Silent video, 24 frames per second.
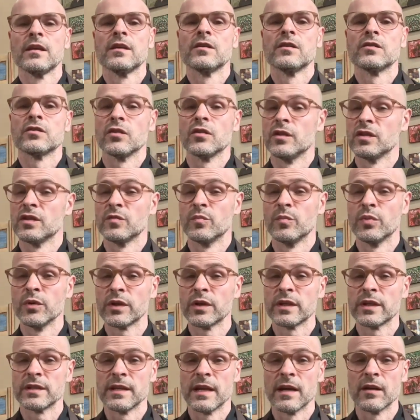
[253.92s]
So this book
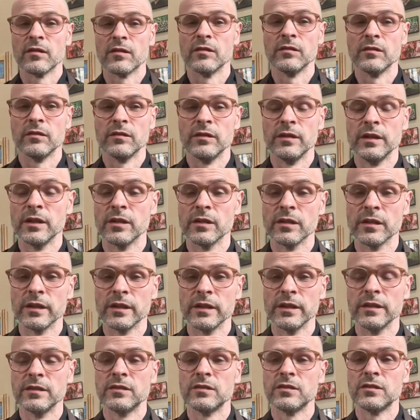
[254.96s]
is now
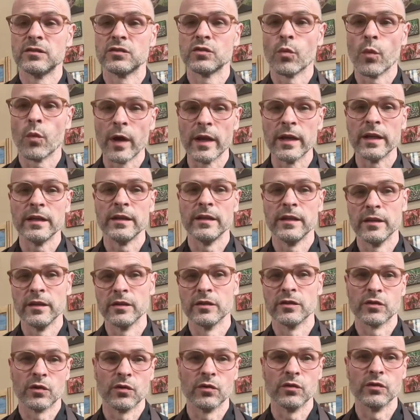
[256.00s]
nearly 20
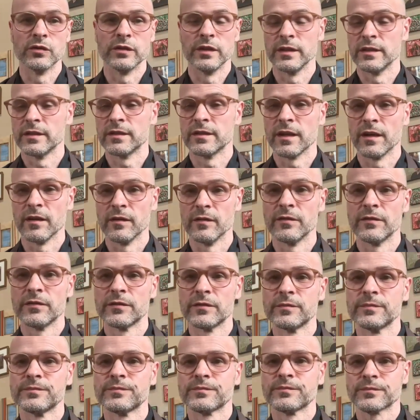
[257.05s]
years old itself.
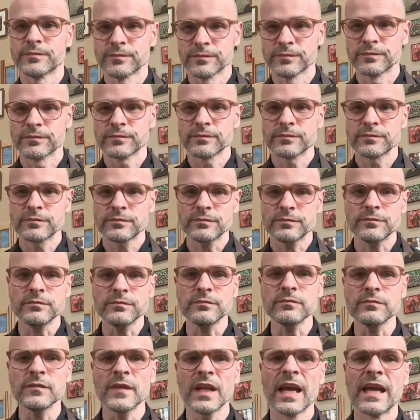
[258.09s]

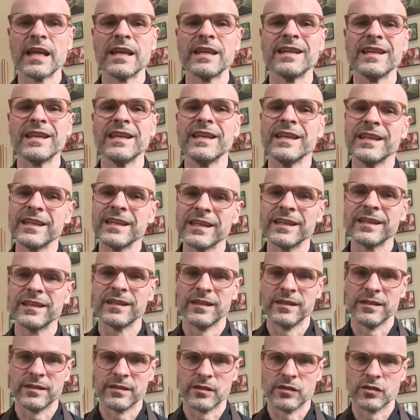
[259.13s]
And in it
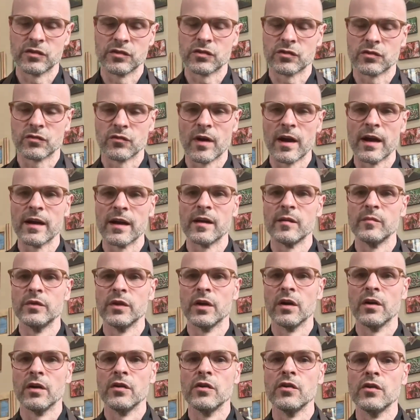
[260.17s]
is inscribed
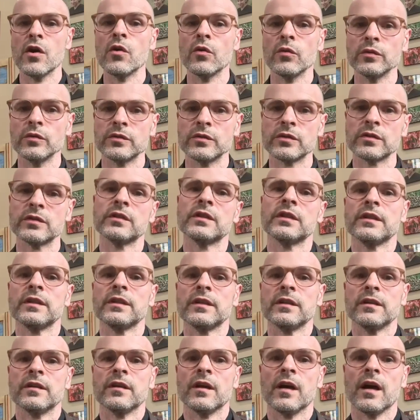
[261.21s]
a note
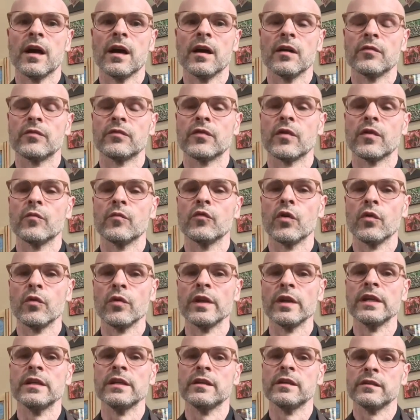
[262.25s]
from
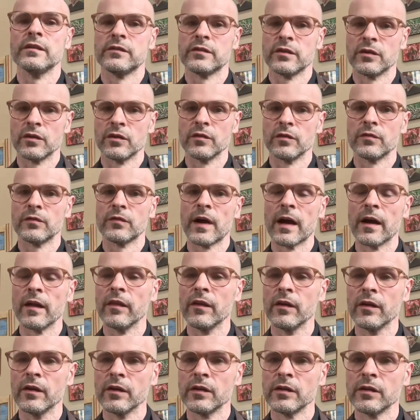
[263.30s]
Ronit to her
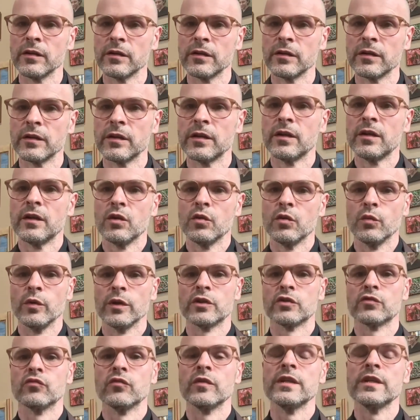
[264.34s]
father,
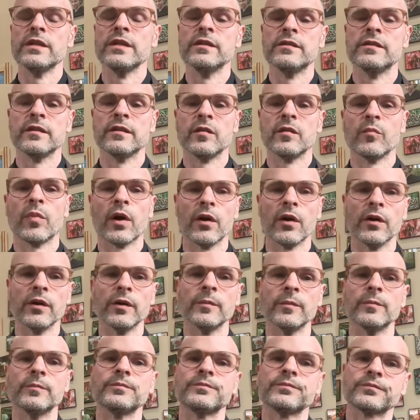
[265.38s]
which reads in
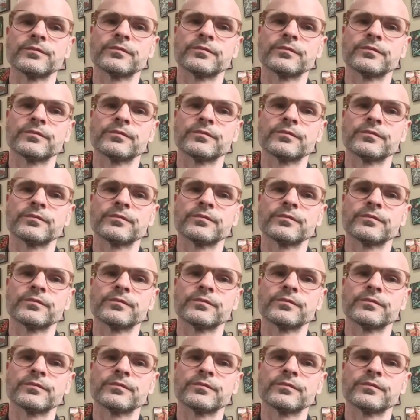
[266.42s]
part,